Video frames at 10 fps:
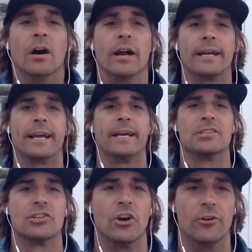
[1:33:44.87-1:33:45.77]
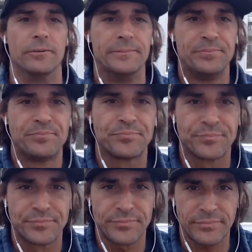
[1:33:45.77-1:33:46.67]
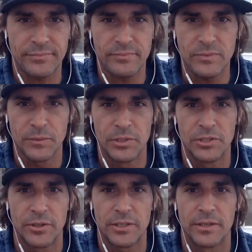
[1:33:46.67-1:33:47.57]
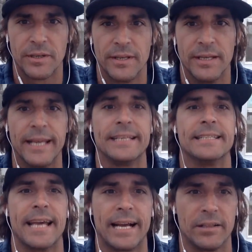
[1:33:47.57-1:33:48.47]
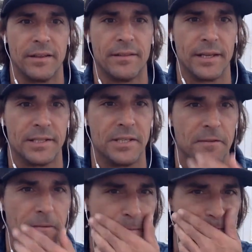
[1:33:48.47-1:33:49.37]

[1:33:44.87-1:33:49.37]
All right, guys, so person directed. Exactly. Thanks, Steve.